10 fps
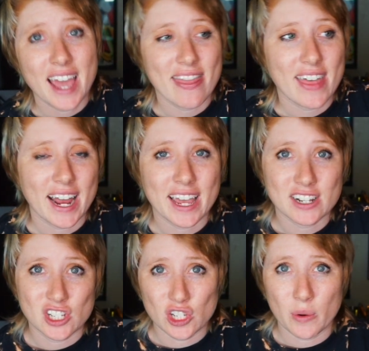and that I
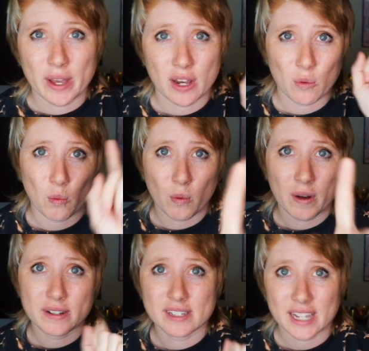can do in
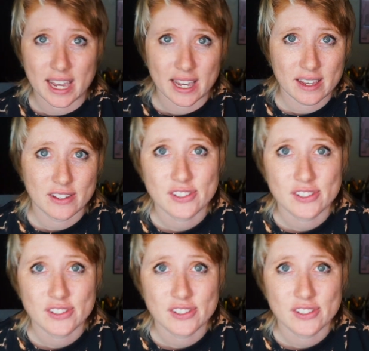one day.